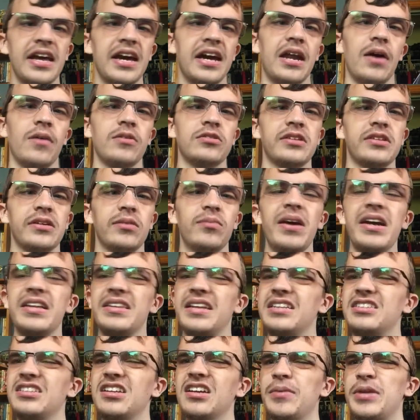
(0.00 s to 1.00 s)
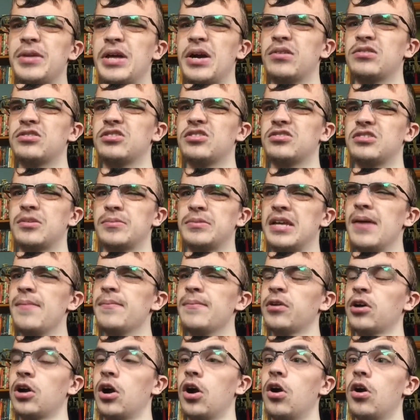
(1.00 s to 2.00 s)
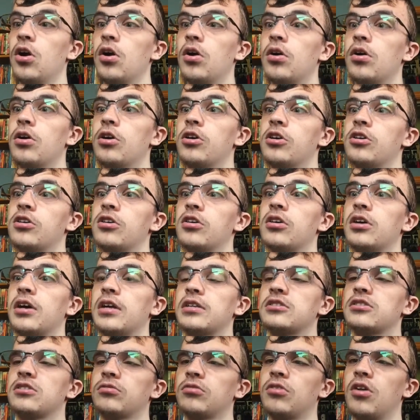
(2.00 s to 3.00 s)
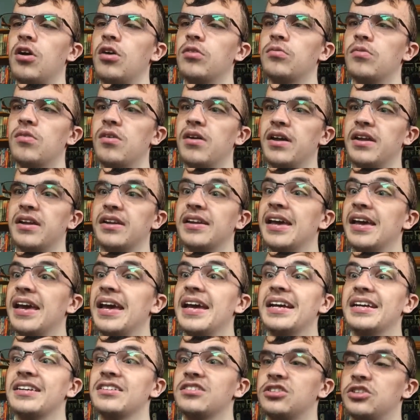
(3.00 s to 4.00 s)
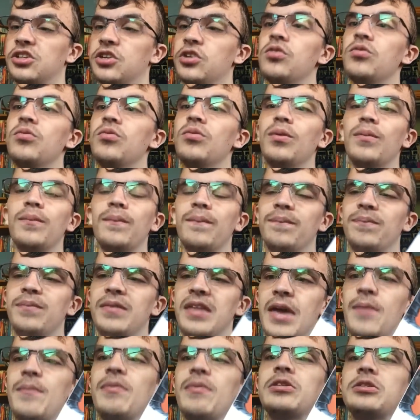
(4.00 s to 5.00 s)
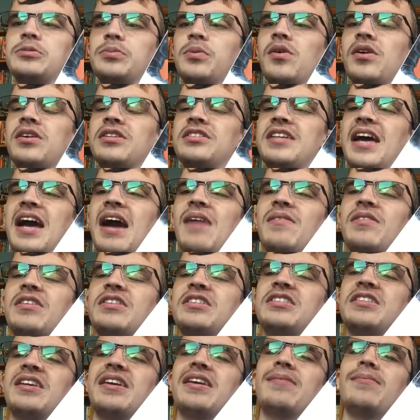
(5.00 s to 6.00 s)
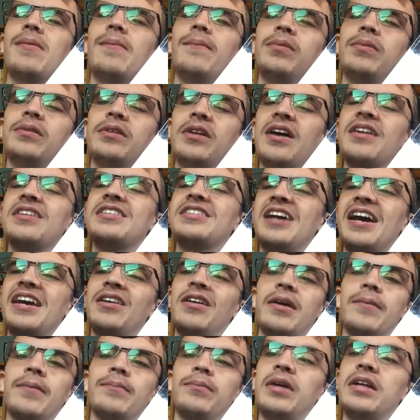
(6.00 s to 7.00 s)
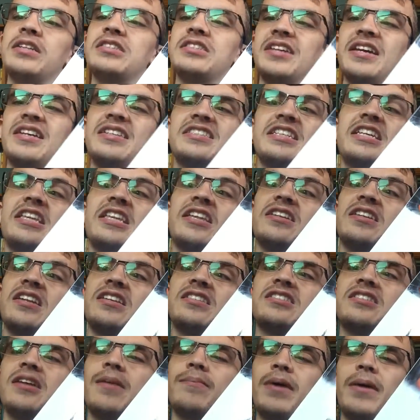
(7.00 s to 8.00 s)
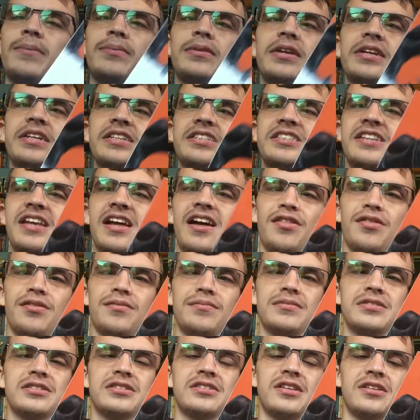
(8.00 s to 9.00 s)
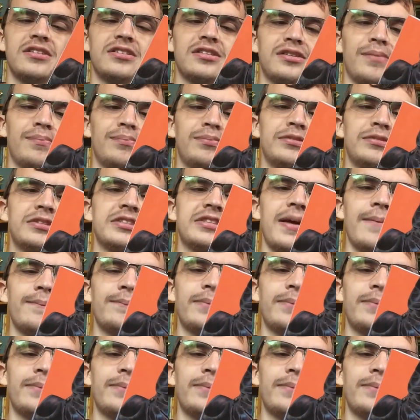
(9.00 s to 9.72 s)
and I was like, wait, that's not coming out until September. Oh, that's the wrong one. Two image books that have the same blood title, like Bloodstained Teeth and Step by Bloody Step. Step